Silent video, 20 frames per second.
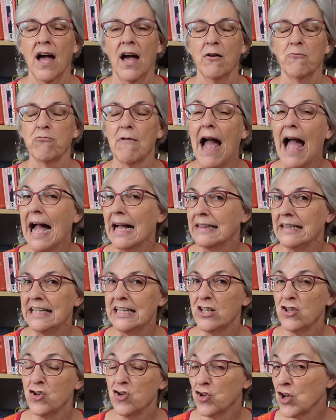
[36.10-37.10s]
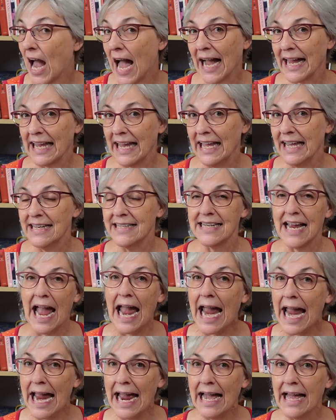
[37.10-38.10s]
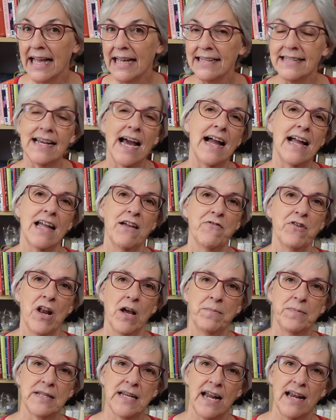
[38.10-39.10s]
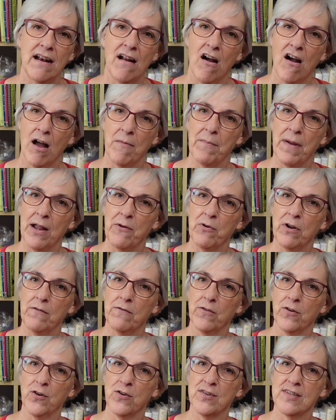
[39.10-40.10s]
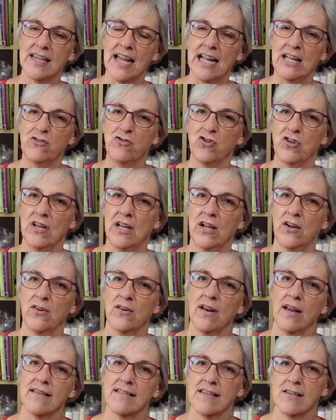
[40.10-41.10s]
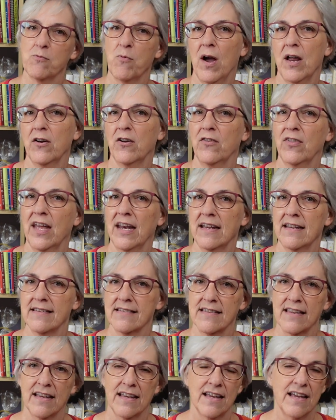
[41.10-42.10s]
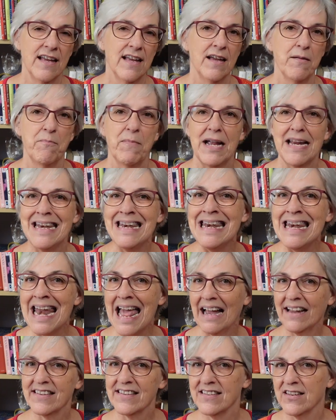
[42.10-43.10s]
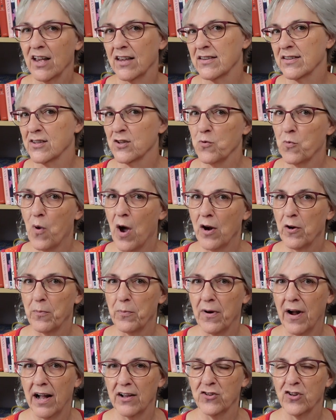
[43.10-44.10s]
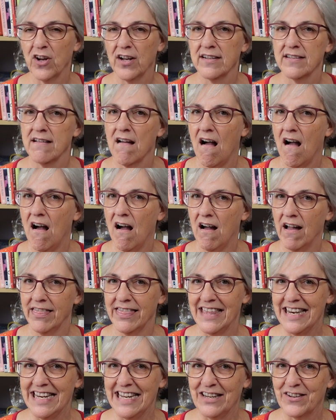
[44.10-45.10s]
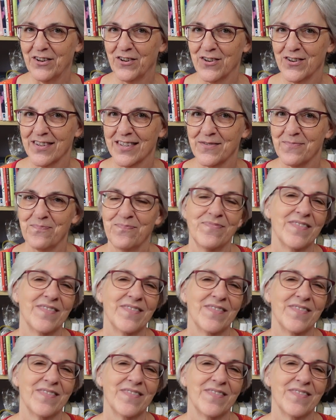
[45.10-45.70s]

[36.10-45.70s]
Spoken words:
RAGLAN jacket, and I have an update on my reverse engineered sweater that is my next sweater project on the needles.